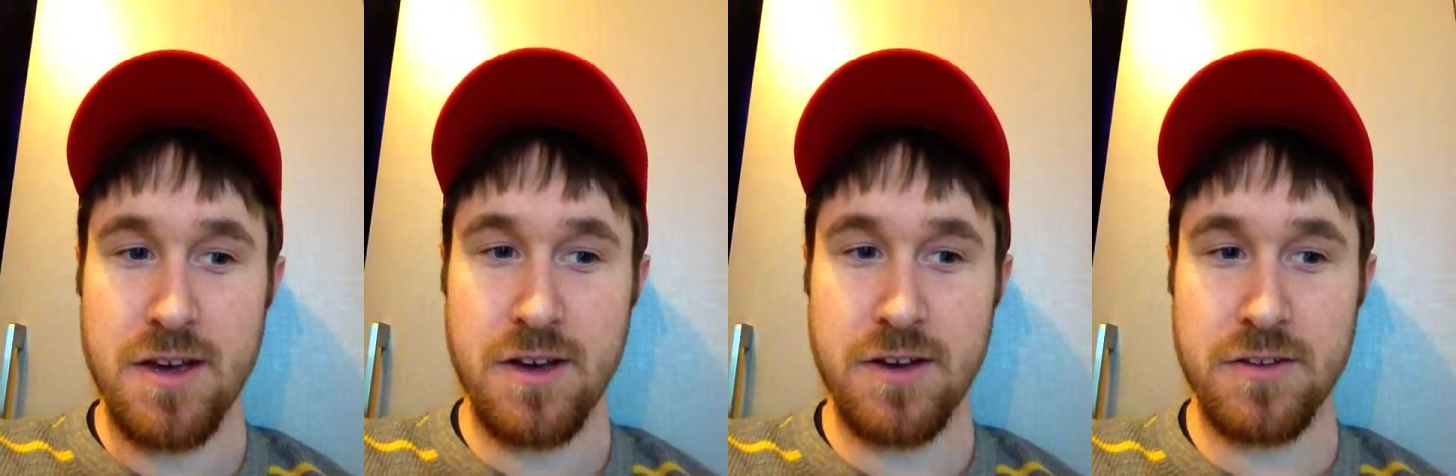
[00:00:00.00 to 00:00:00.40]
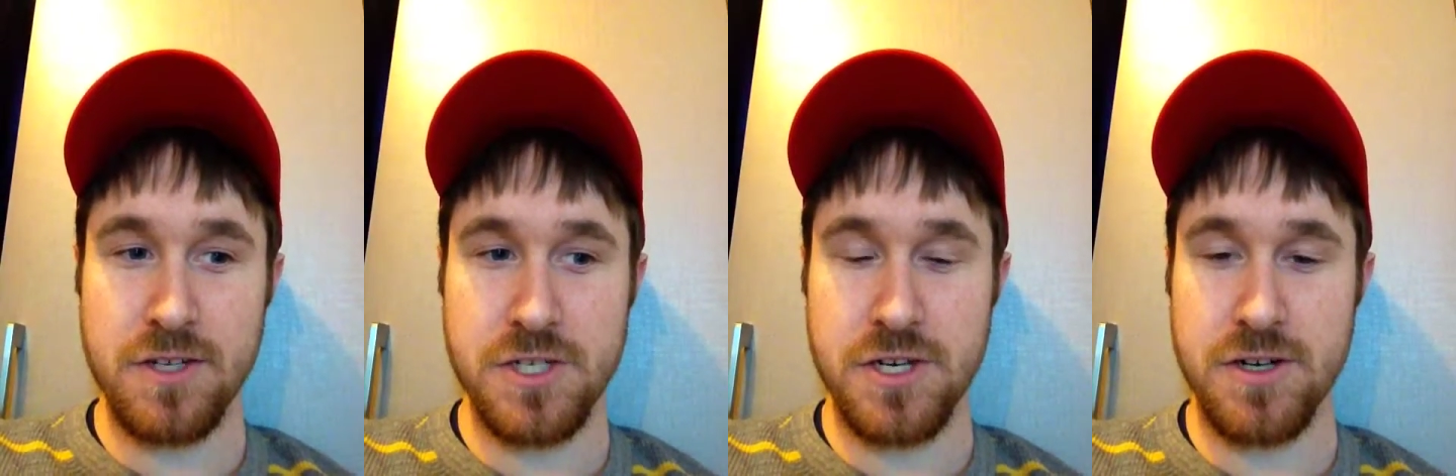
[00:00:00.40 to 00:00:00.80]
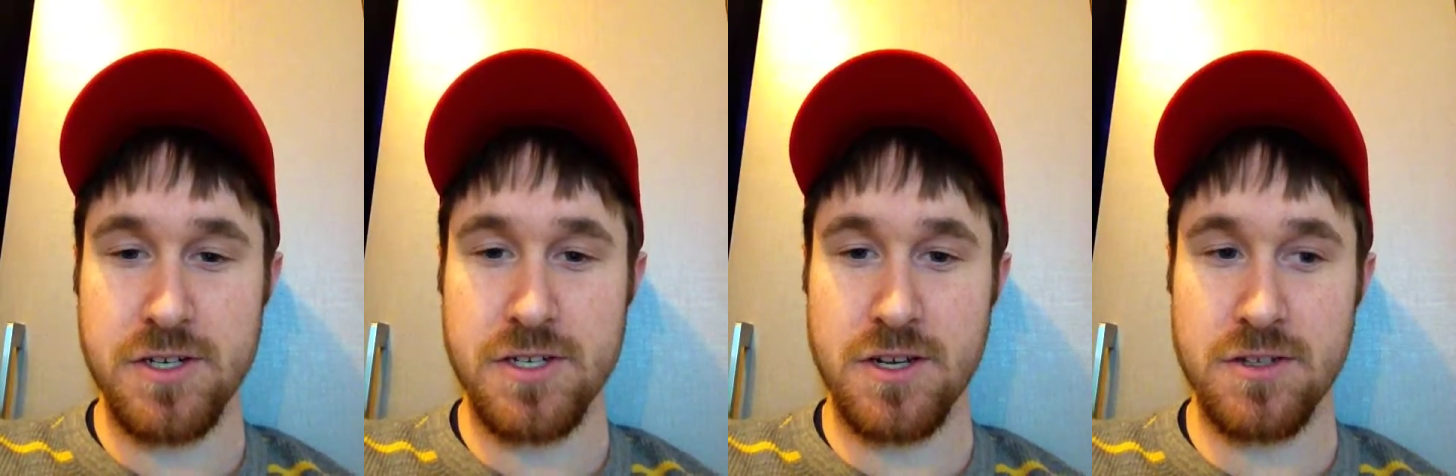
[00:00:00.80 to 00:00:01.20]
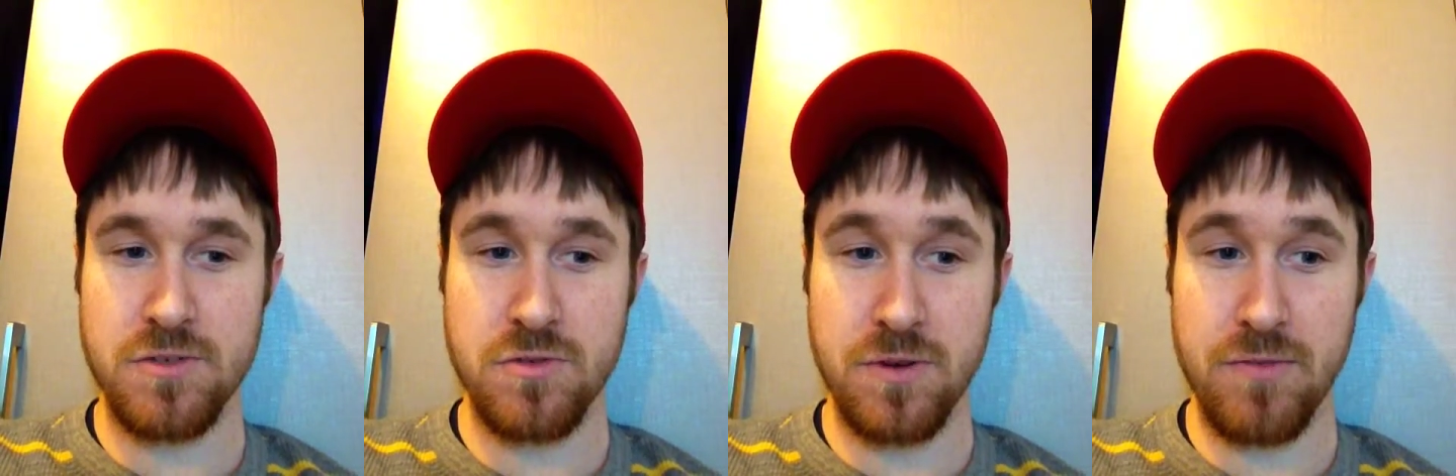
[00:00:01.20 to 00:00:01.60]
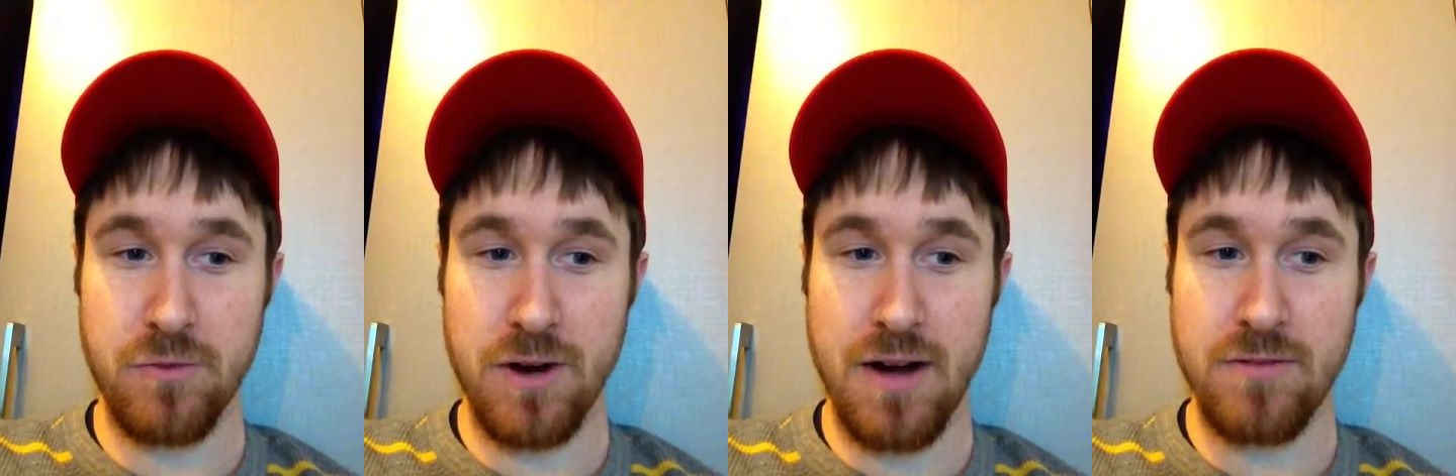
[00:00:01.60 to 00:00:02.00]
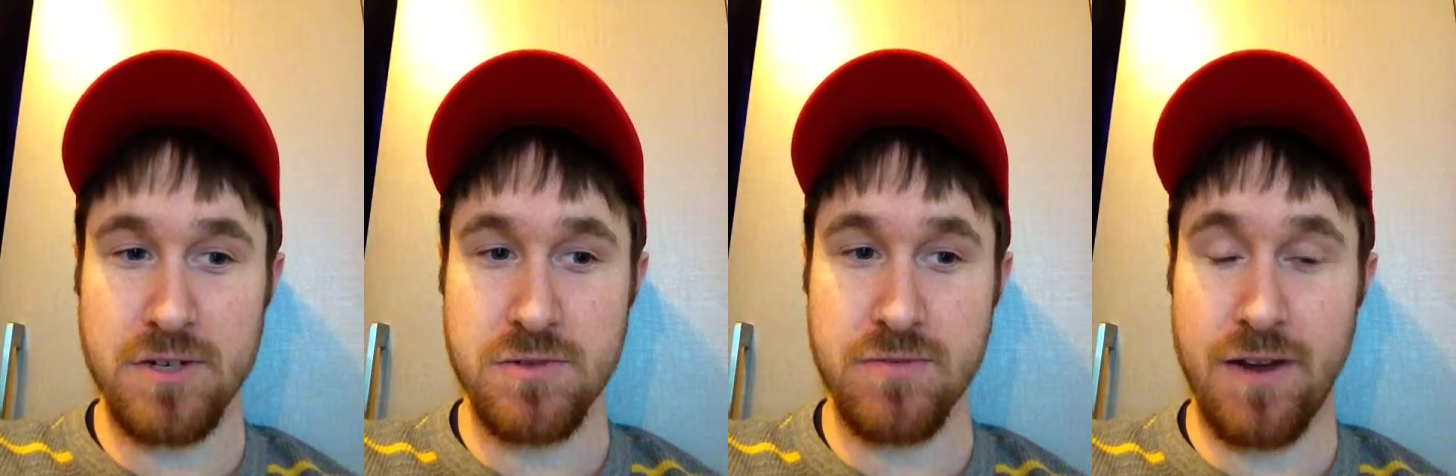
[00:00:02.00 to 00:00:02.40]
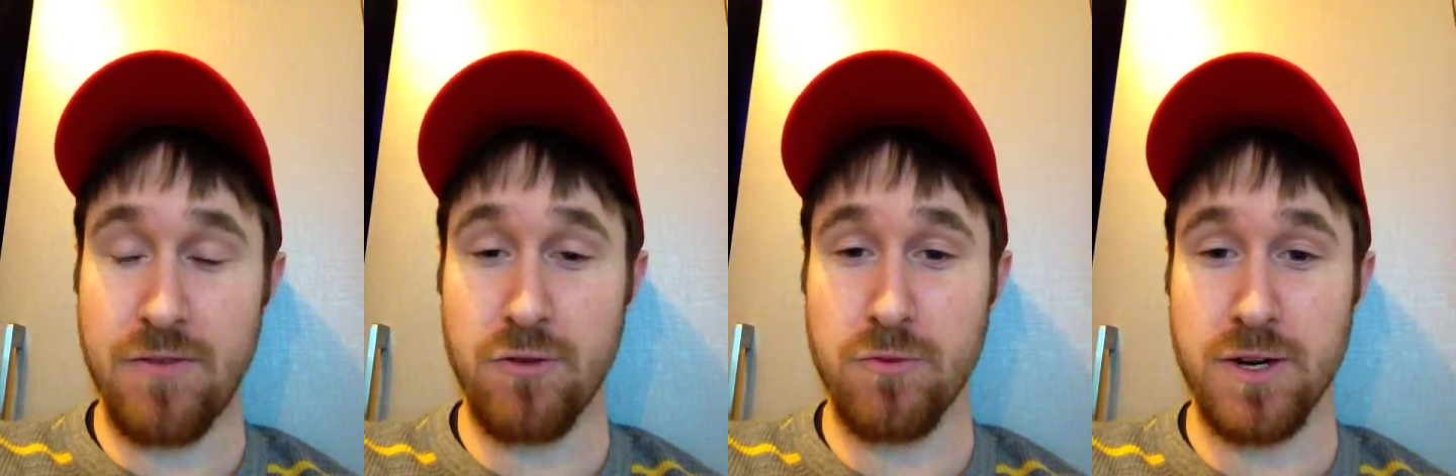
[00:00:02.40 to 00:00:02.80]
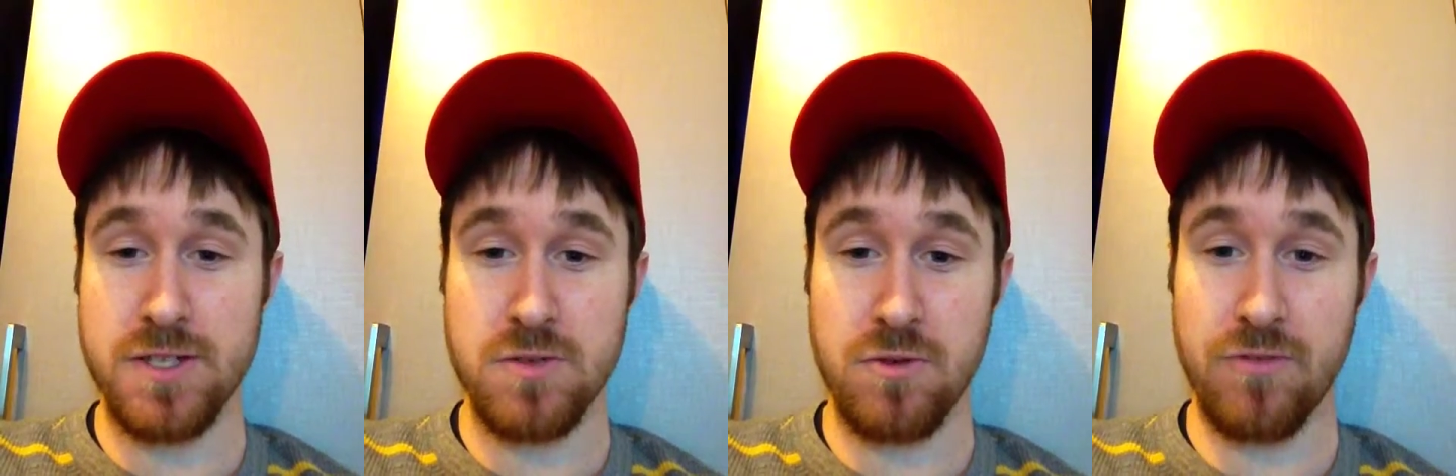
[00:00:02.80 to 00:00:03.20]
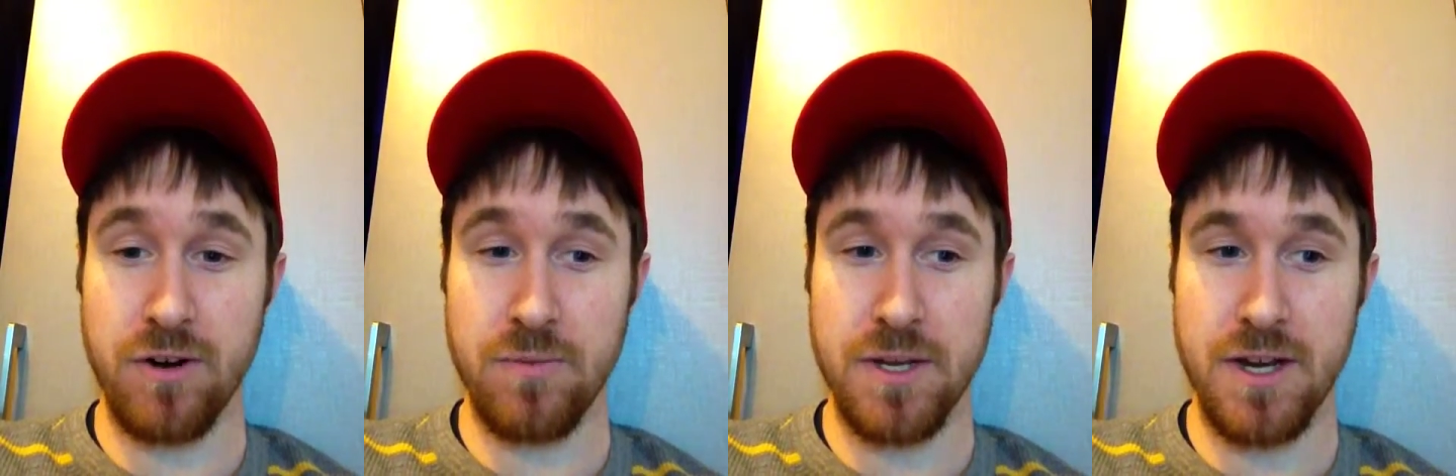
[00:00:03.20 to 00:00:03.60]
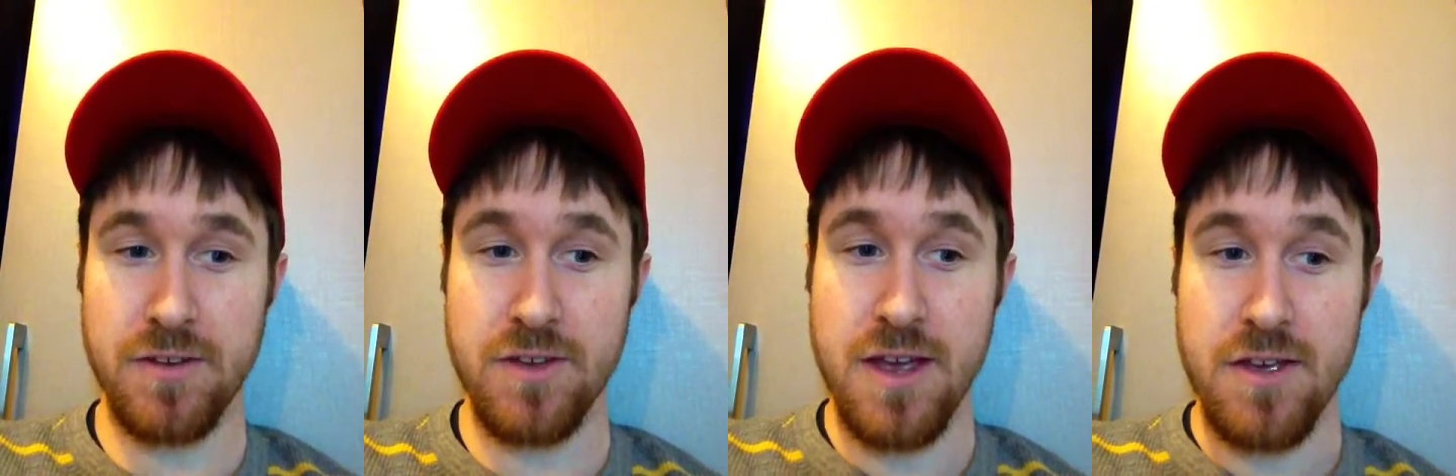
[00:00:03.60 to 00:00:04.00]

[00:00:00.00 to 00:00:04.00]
This year he's got a 224 average with 5 home runs and 12 RBIs.